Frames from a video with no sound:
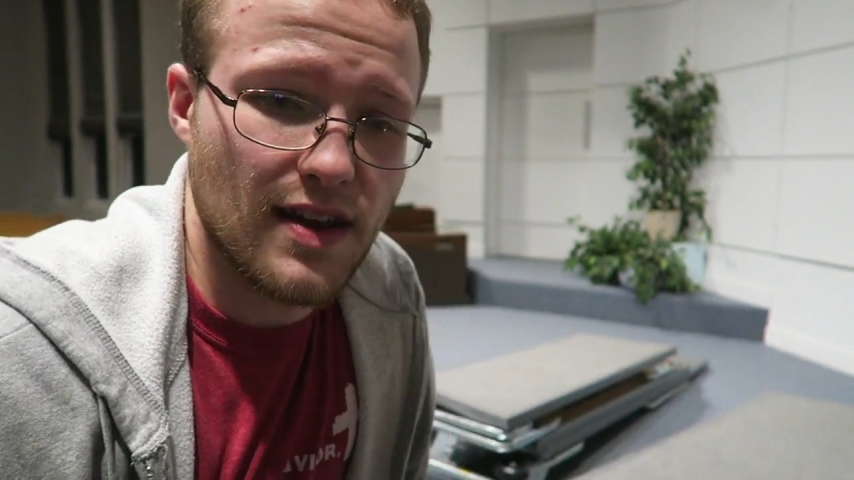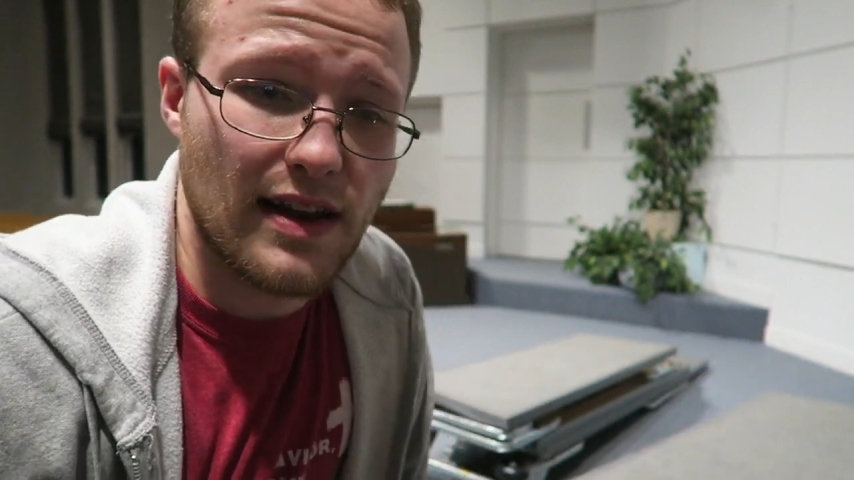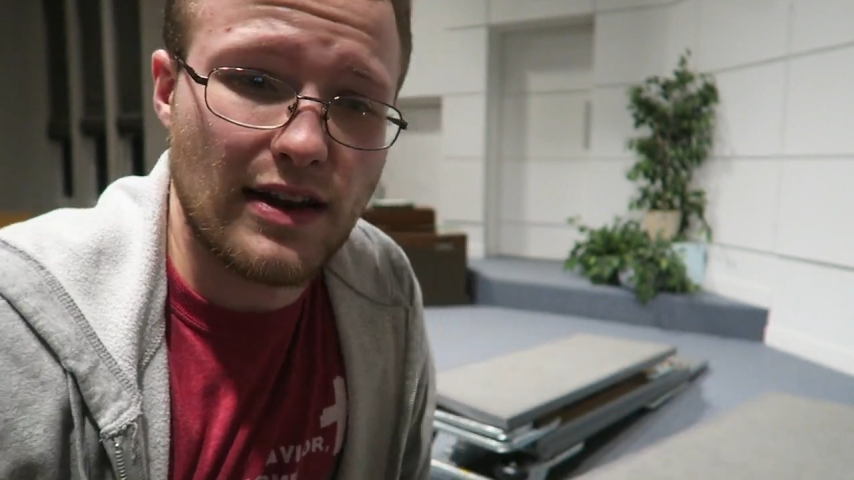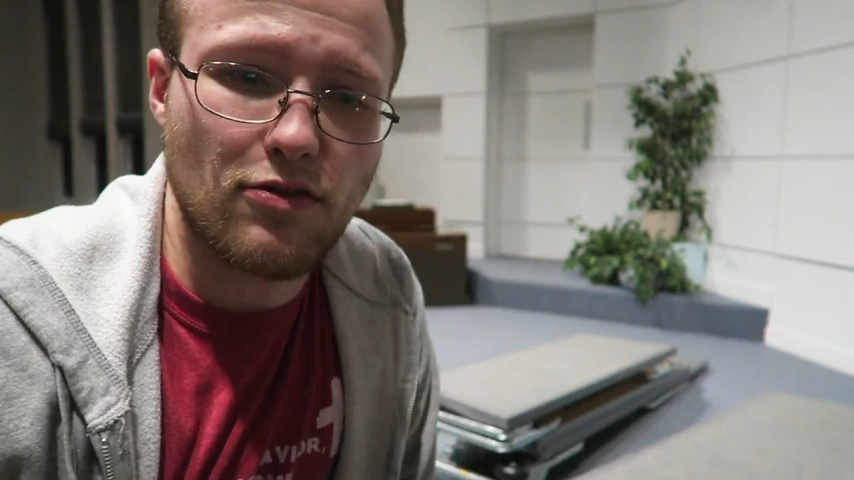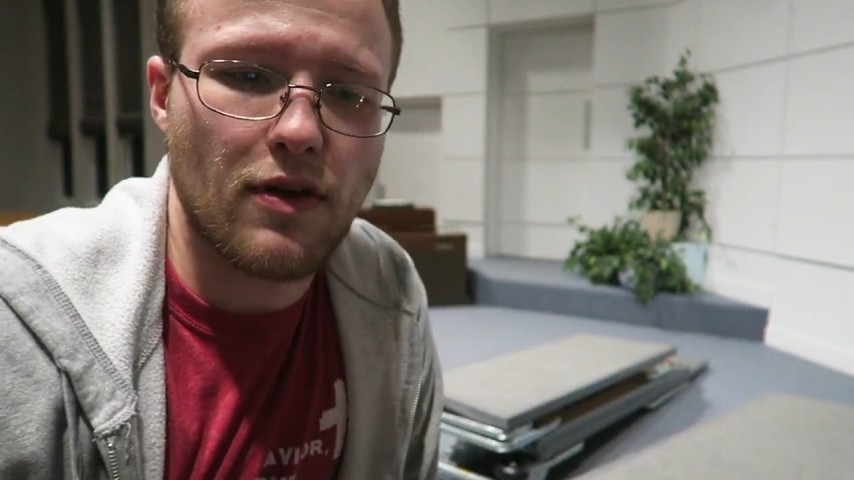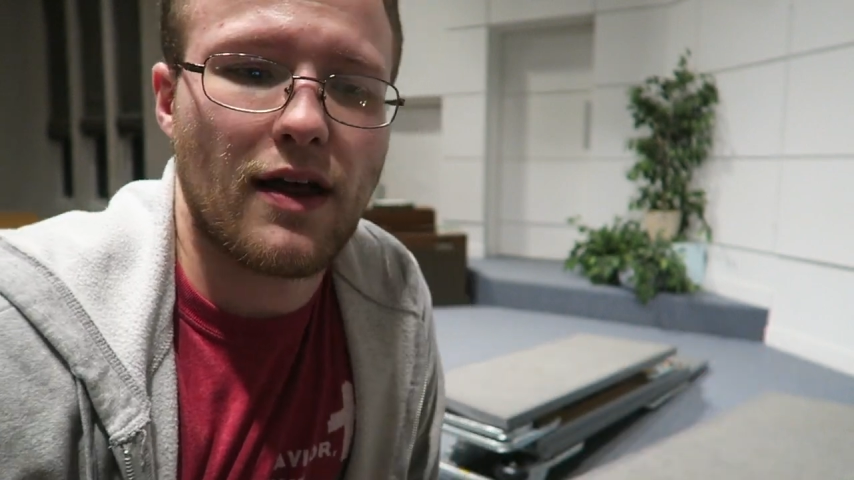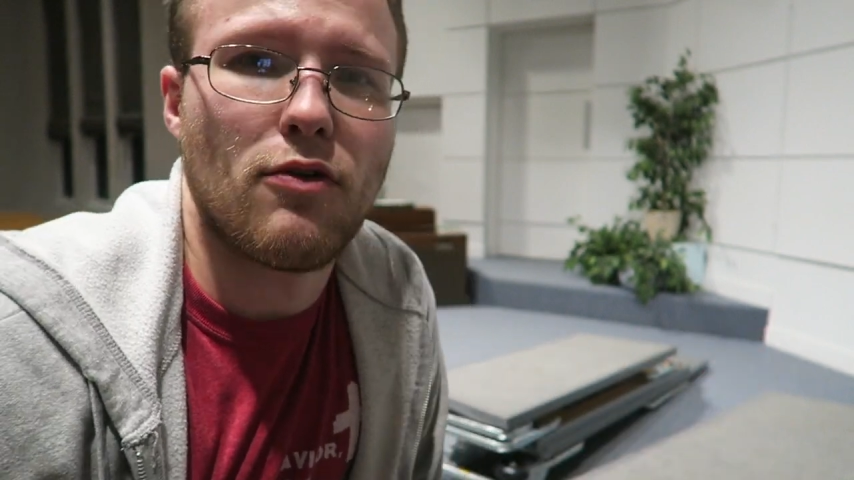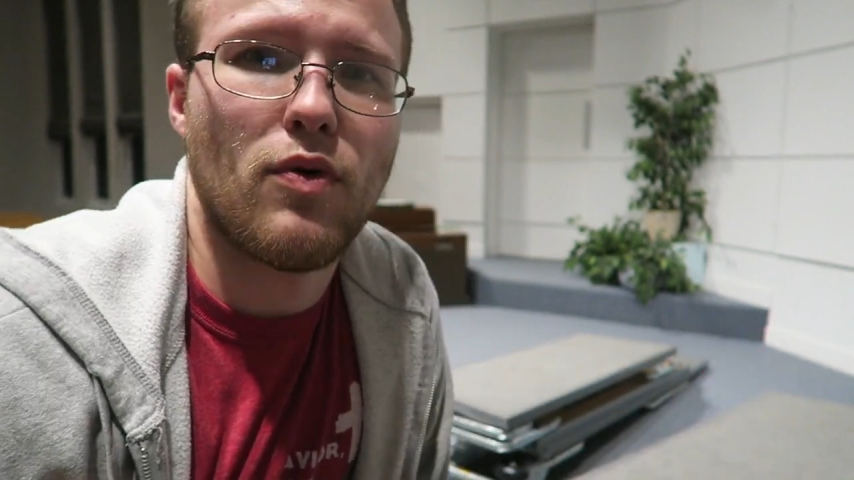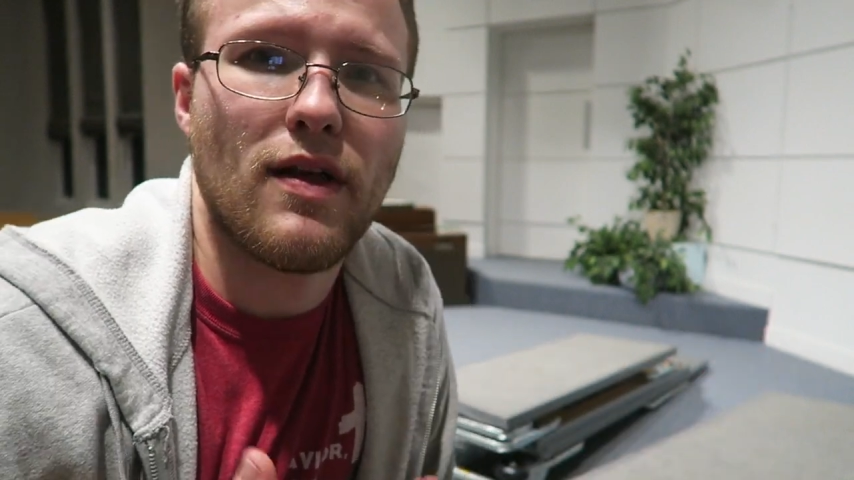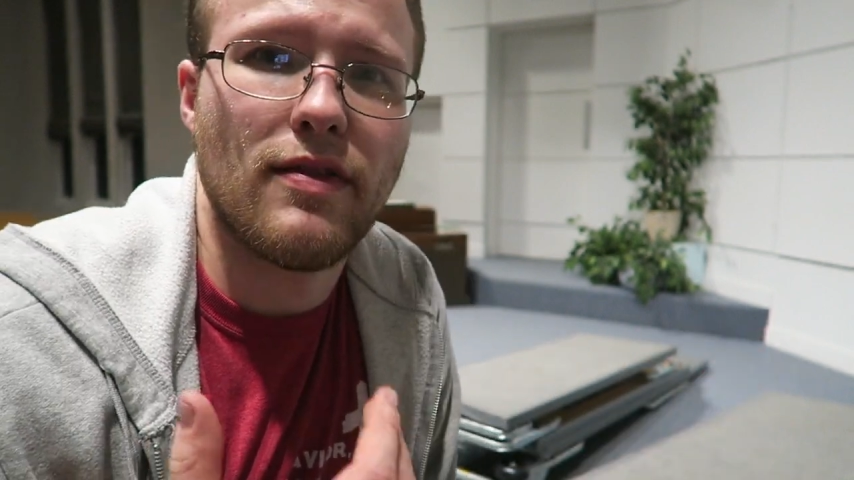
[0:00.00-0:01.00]
and I
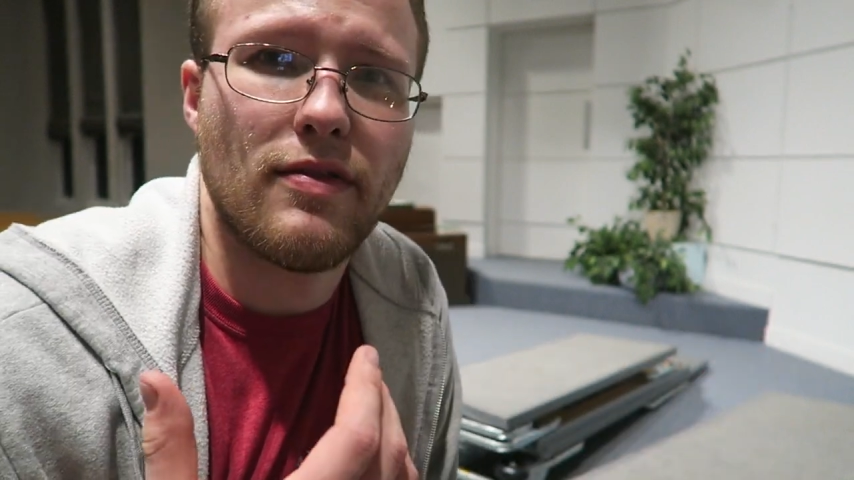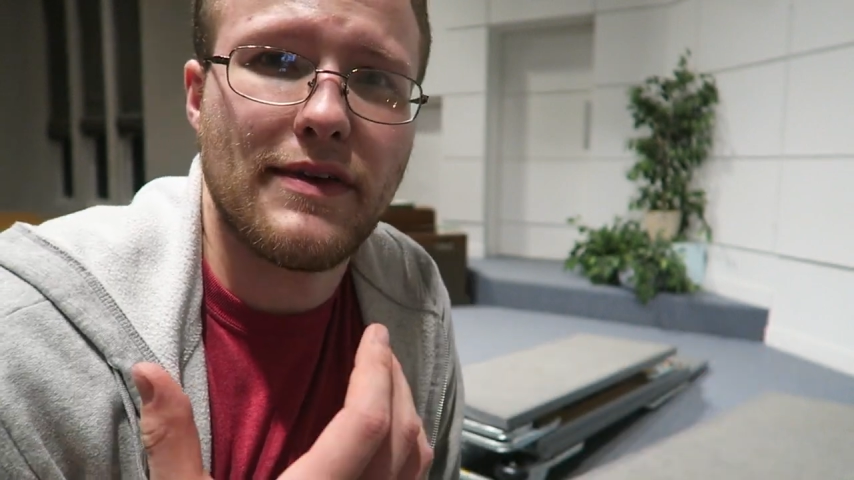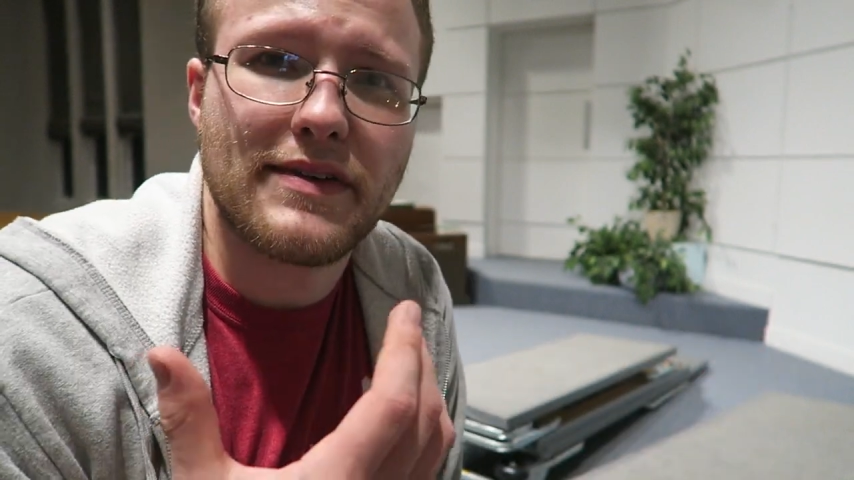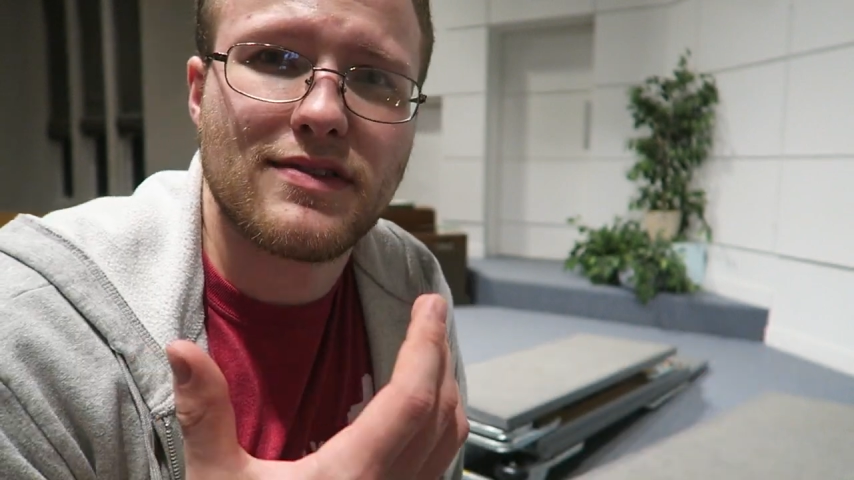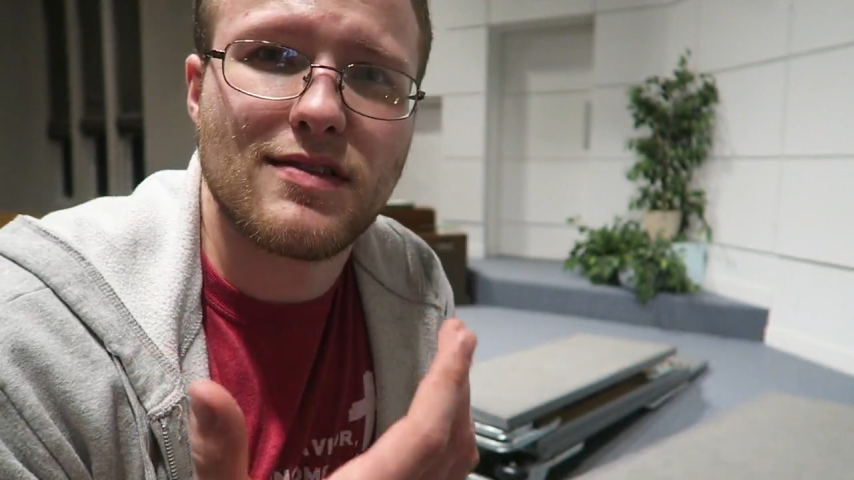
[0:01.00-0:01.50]
kind of want this